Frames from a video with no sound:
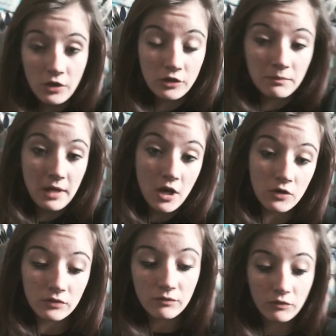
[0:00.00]
all
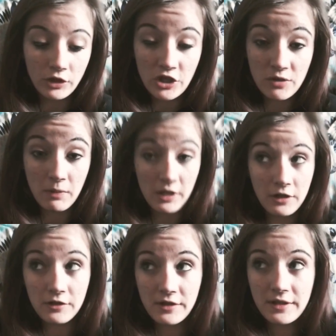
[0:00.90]
about leash
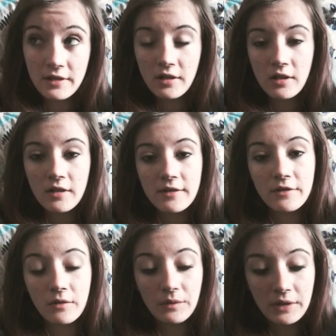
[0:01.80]
manners.
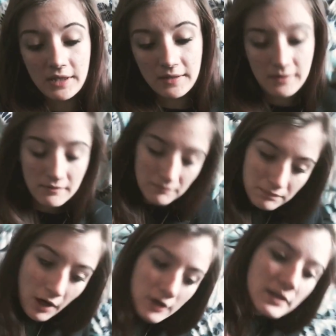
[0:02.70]
So it's
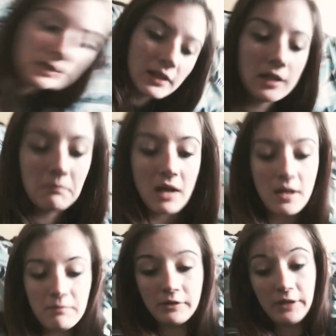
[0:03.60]
personally
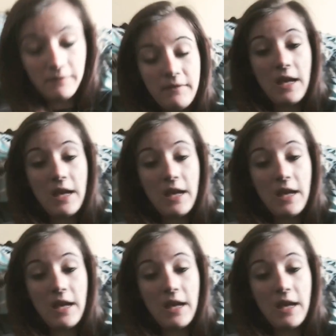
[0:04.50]
my belief